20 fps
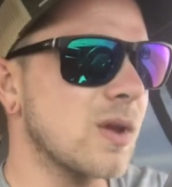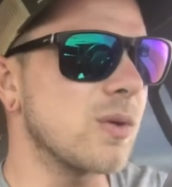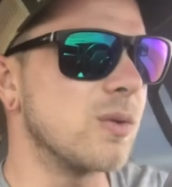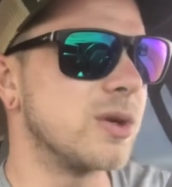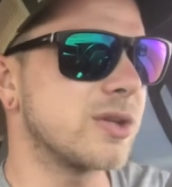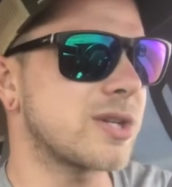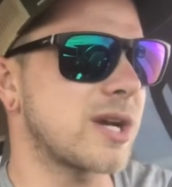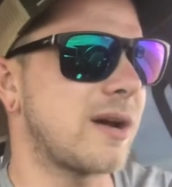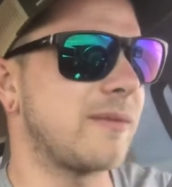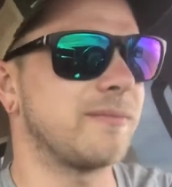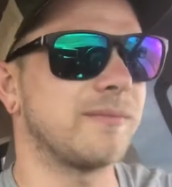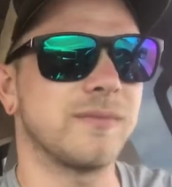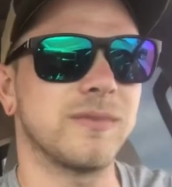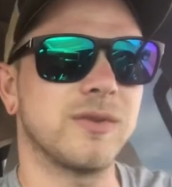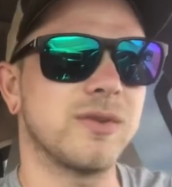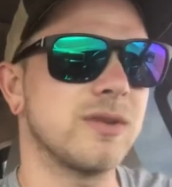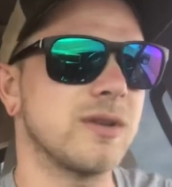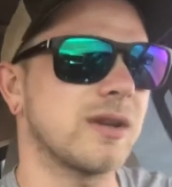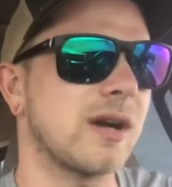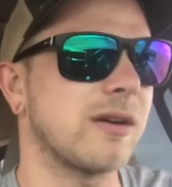which I'm
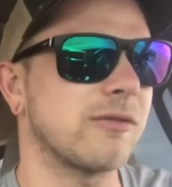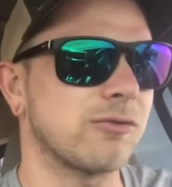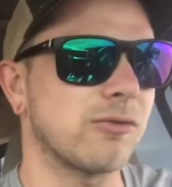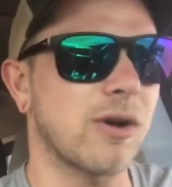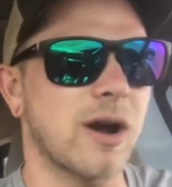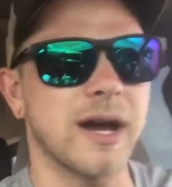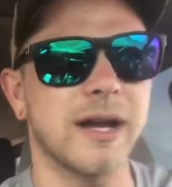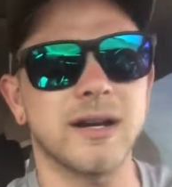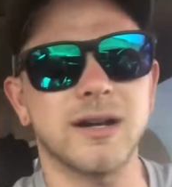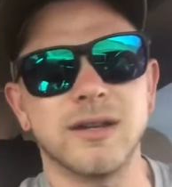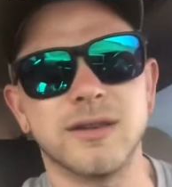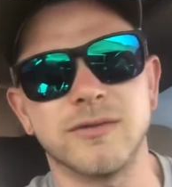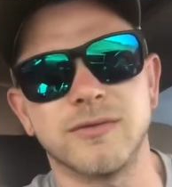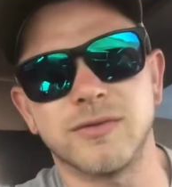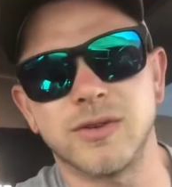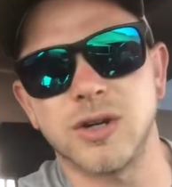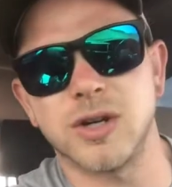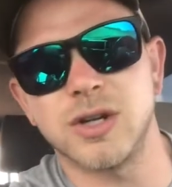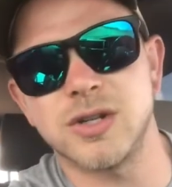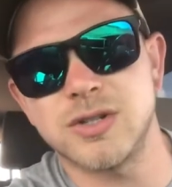right on the
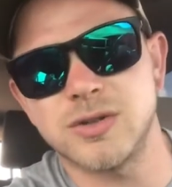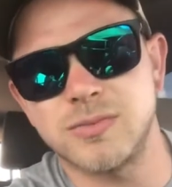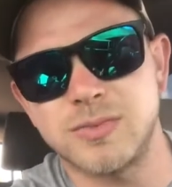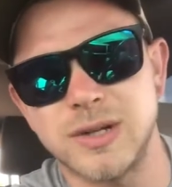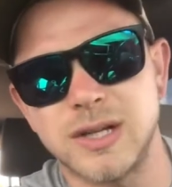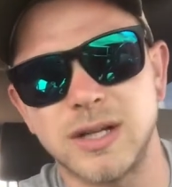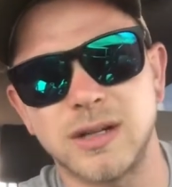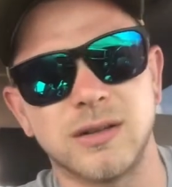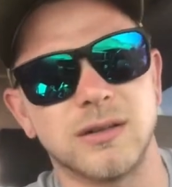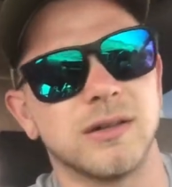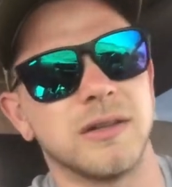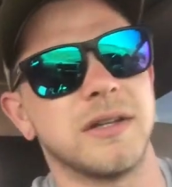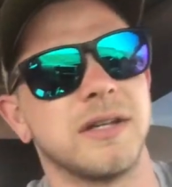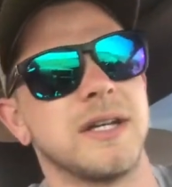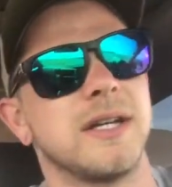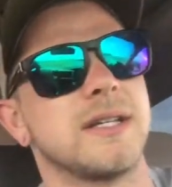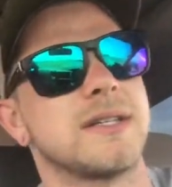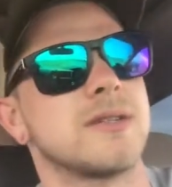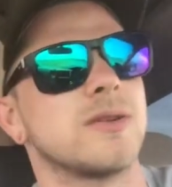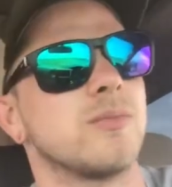verge of being a
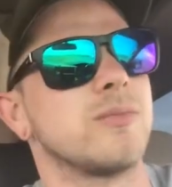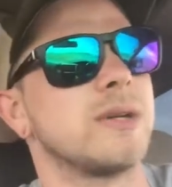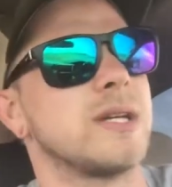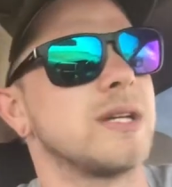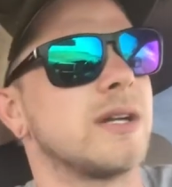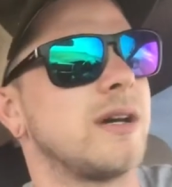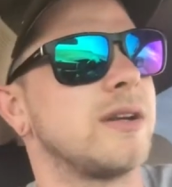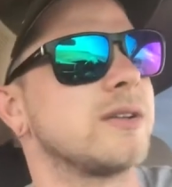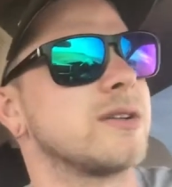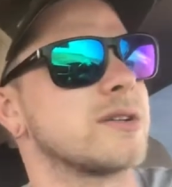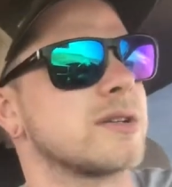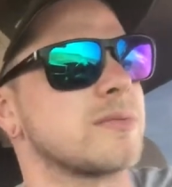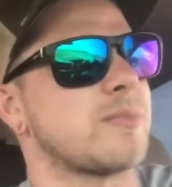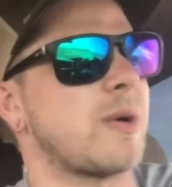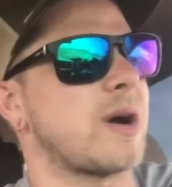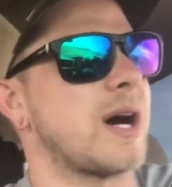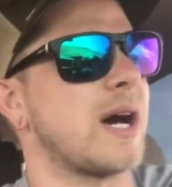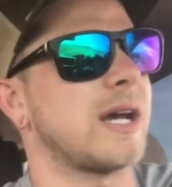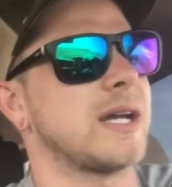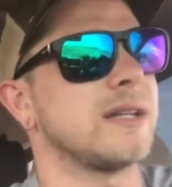little bit
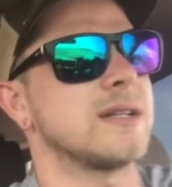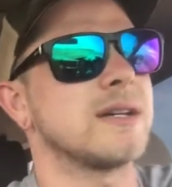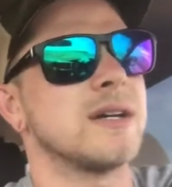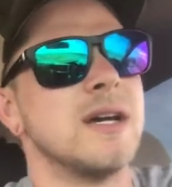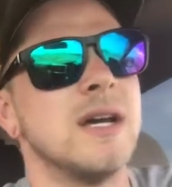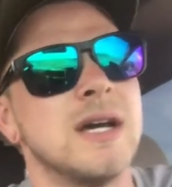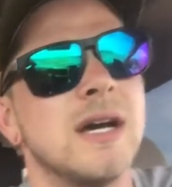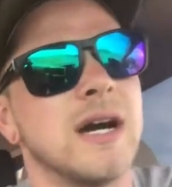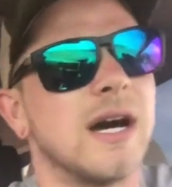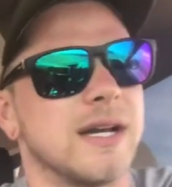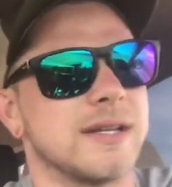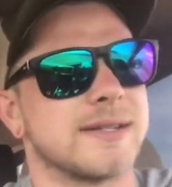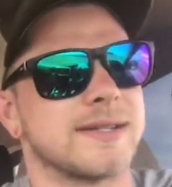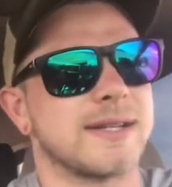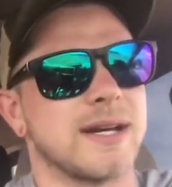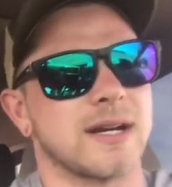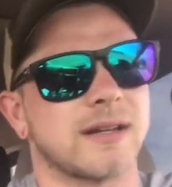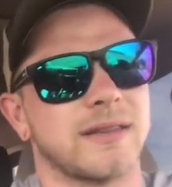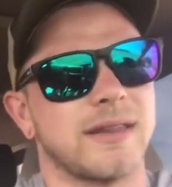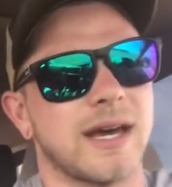underspined. I
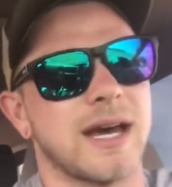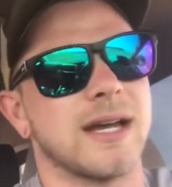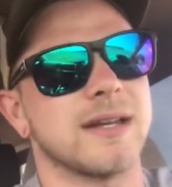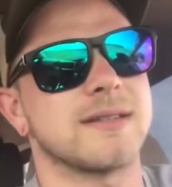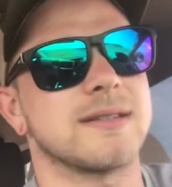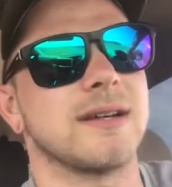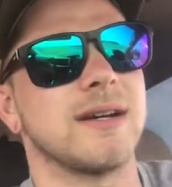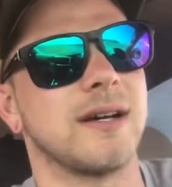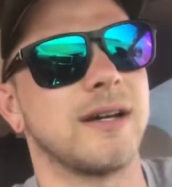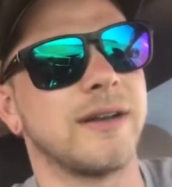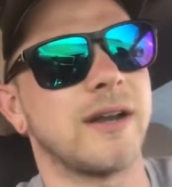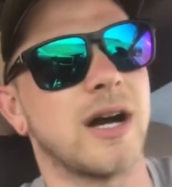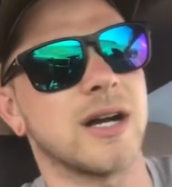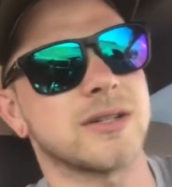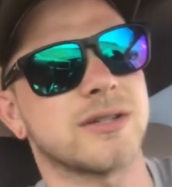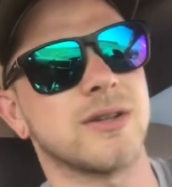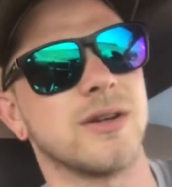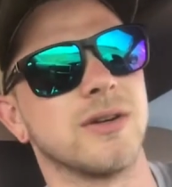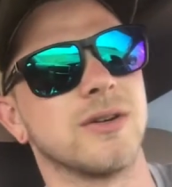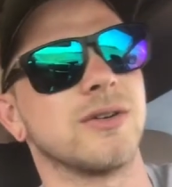stuck that
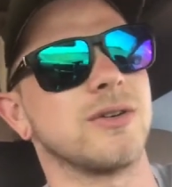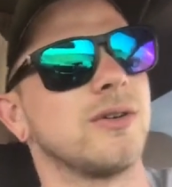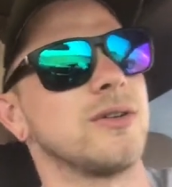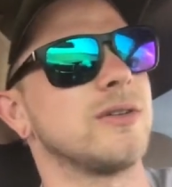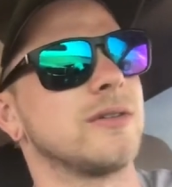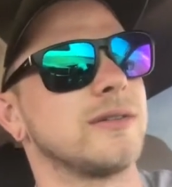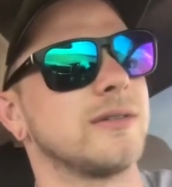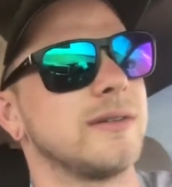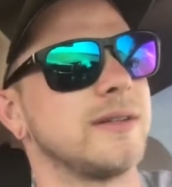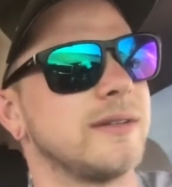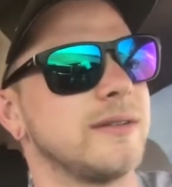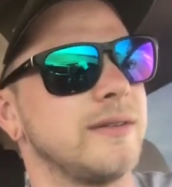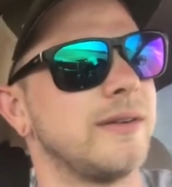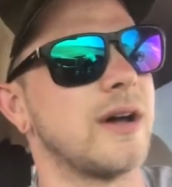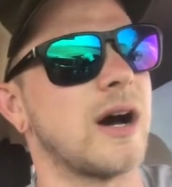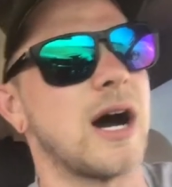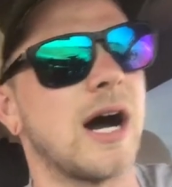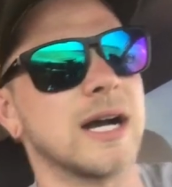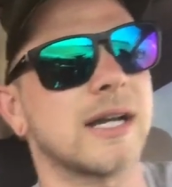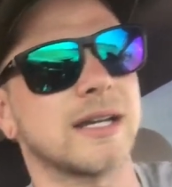nocturnal
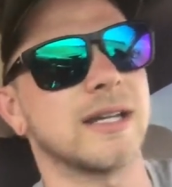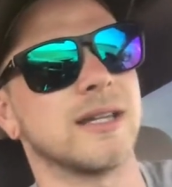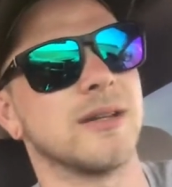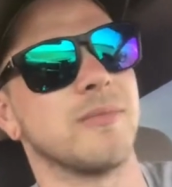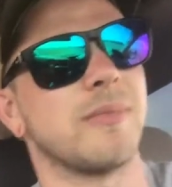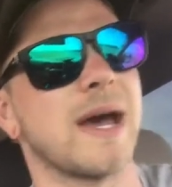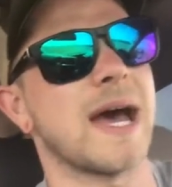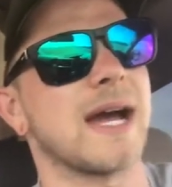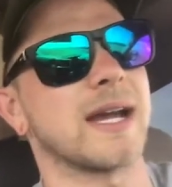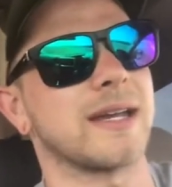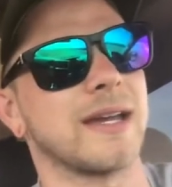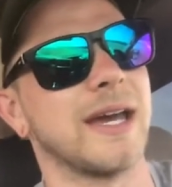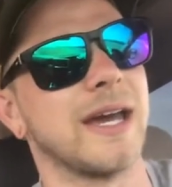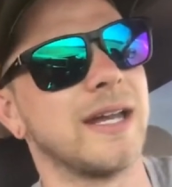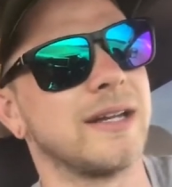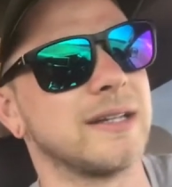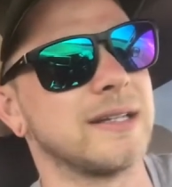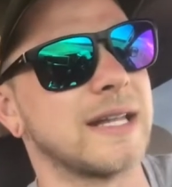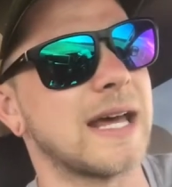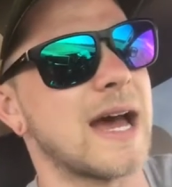knock in the back
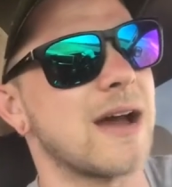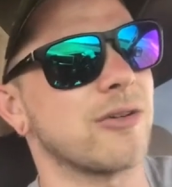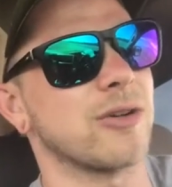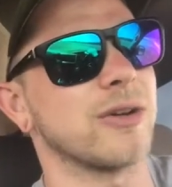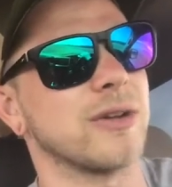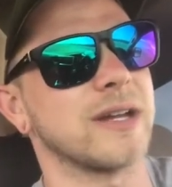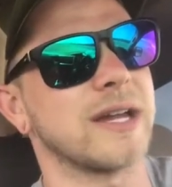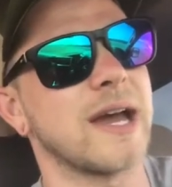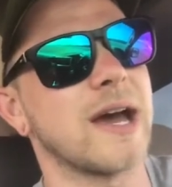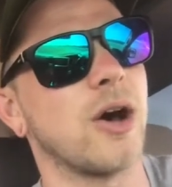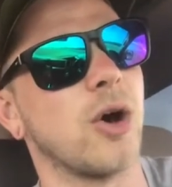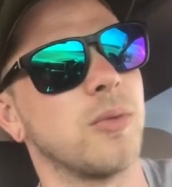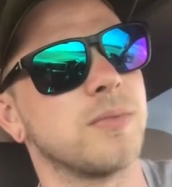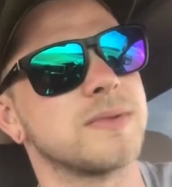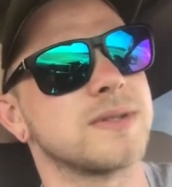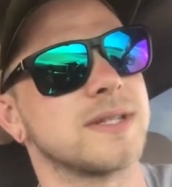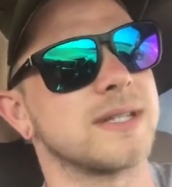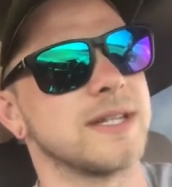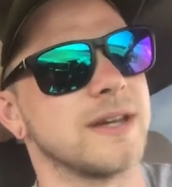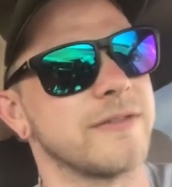end, and that really
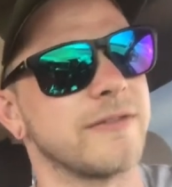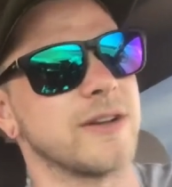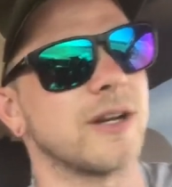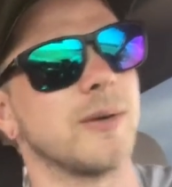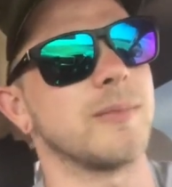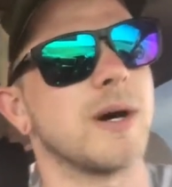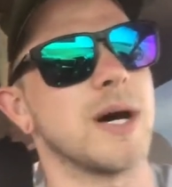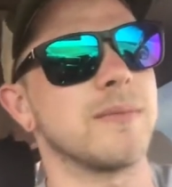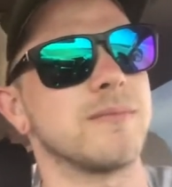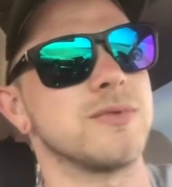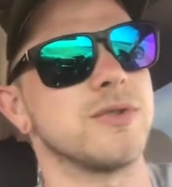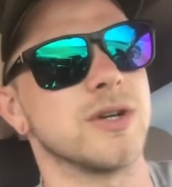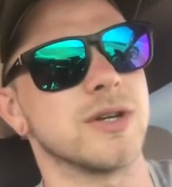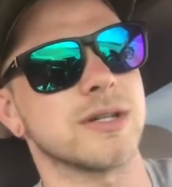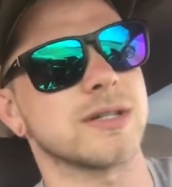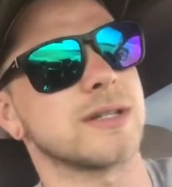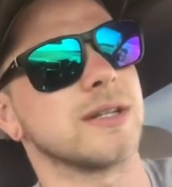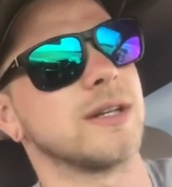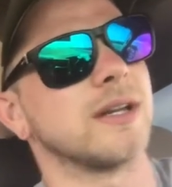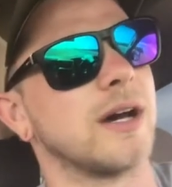helped stiffen them up
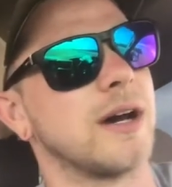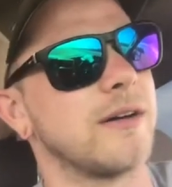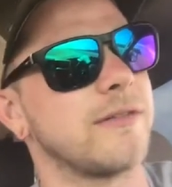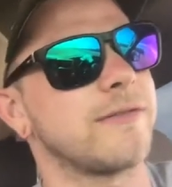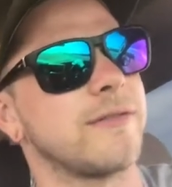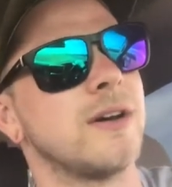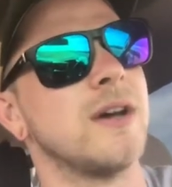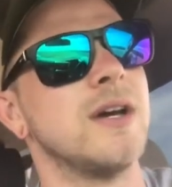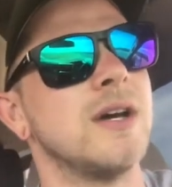just enough.